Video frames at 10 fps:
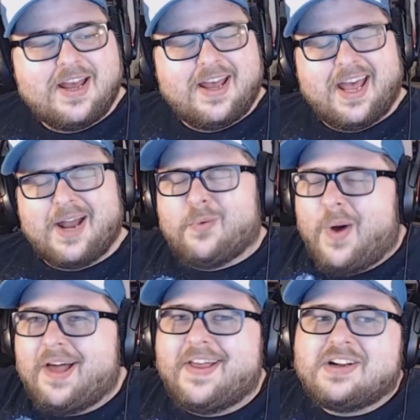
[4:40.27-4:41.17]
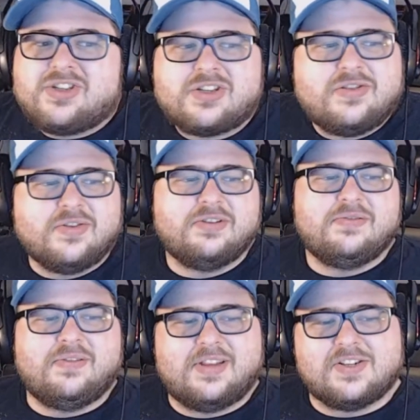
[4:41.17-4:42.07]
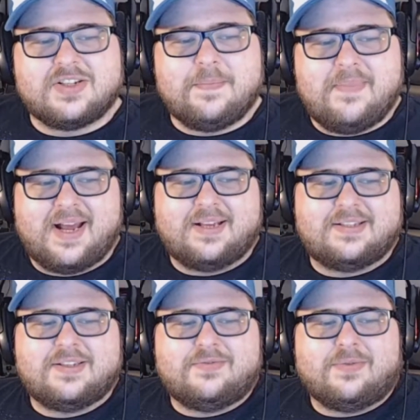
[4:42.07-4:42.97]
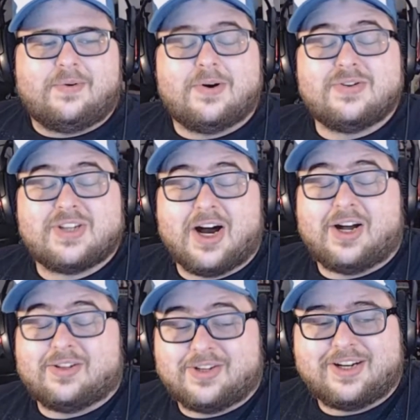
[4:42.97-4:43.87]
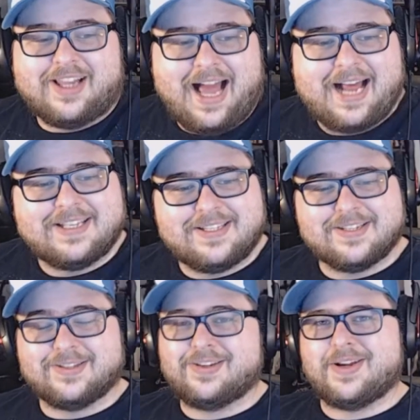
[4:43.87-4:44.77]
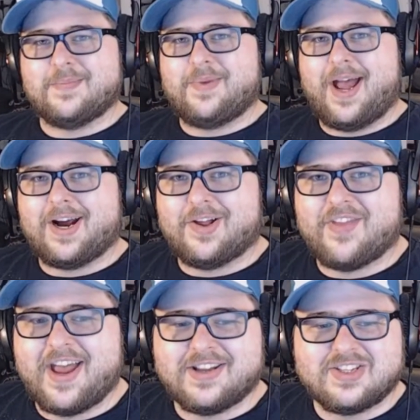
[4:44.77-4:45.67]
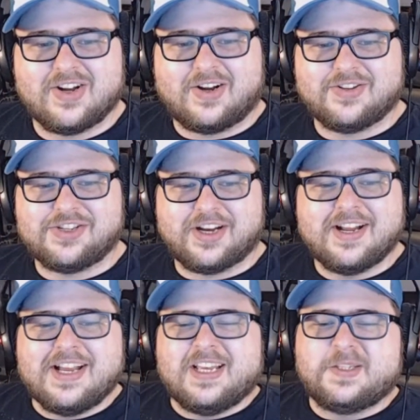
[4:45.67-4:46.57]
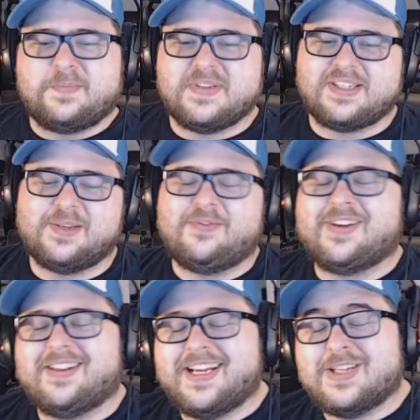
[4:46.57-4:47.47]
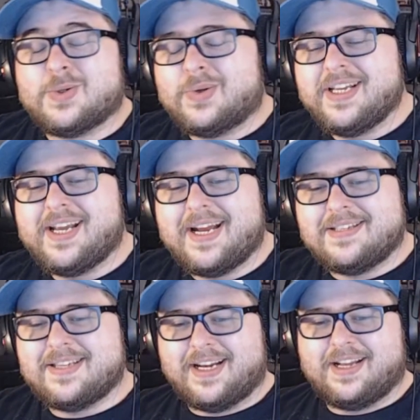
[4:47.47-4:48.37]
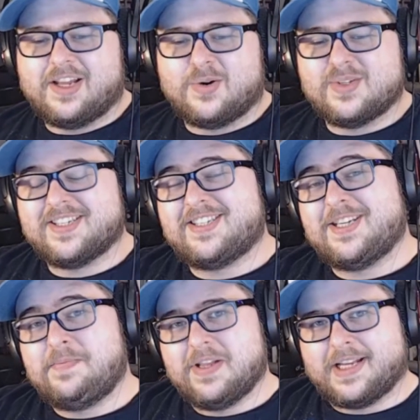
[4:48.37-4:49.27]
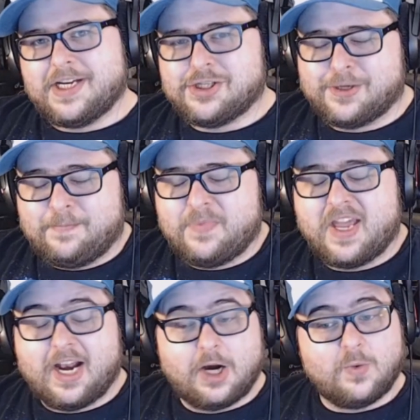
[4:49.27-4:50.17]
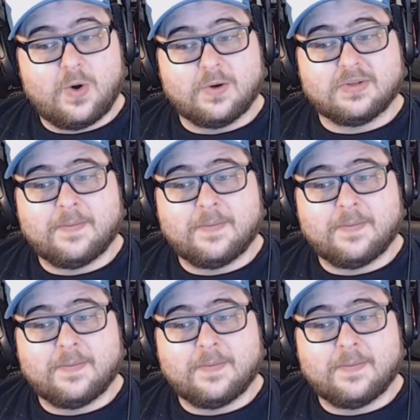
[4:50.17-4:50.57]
And while that's true, there's some massive rose-colored glasses looking back on that nostalgia. Specifically, in 2018, there was a stipulation, I quote,